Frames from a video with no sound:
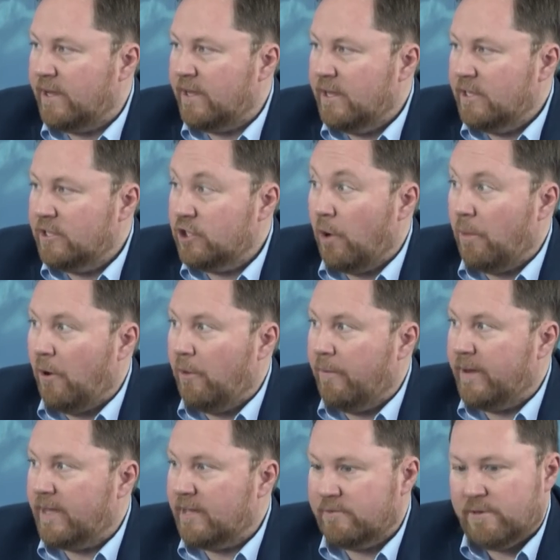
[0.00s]
job
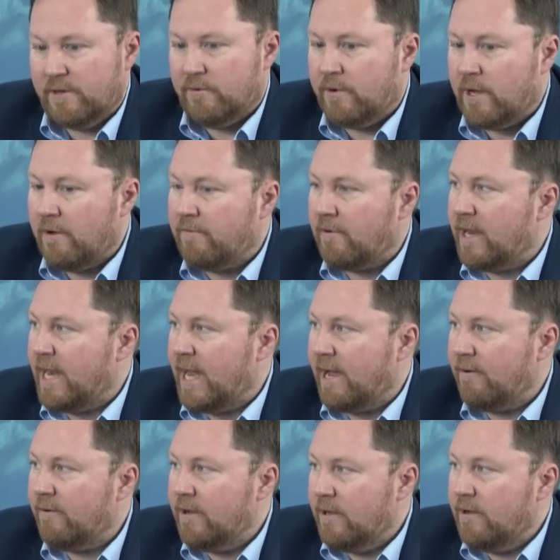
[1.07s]
hopping, as we all know right
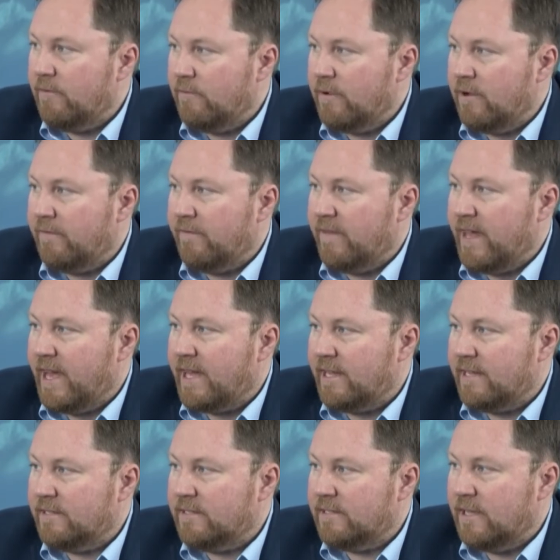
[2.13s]
now. We offer that
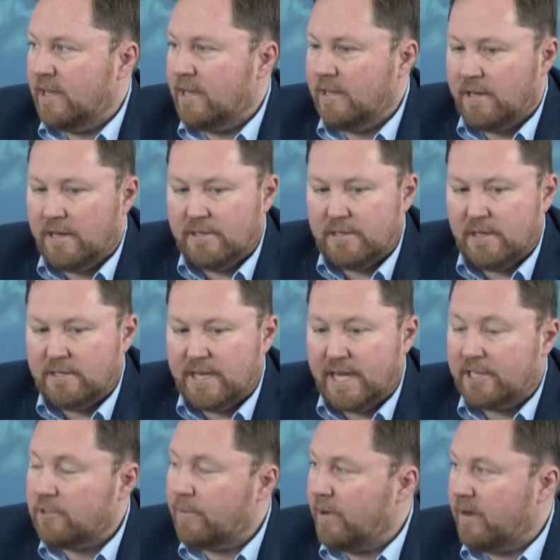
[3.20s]
as an
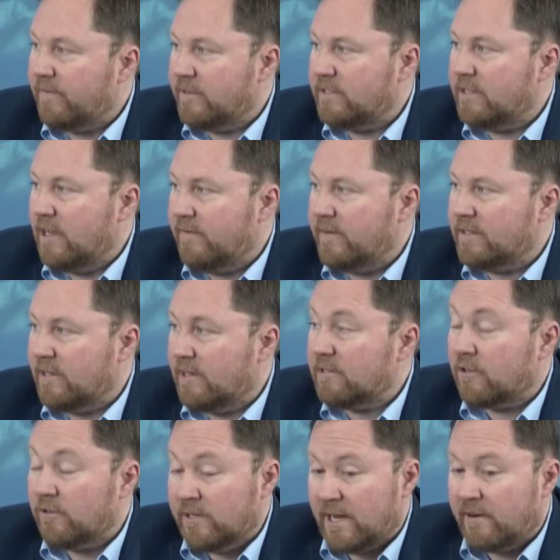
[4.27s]
extra part of the service, so it's
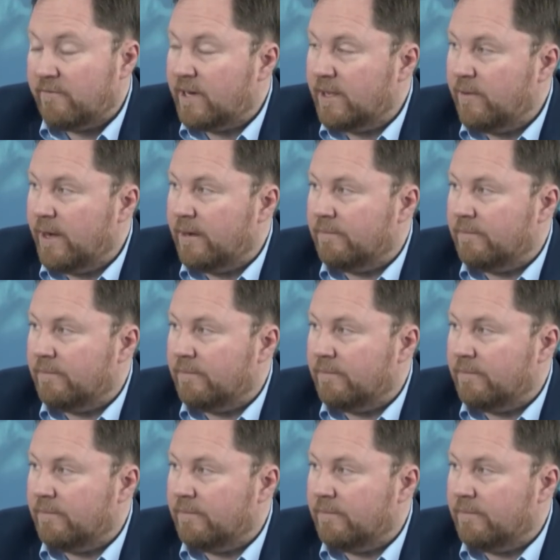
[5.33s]
gone down really well.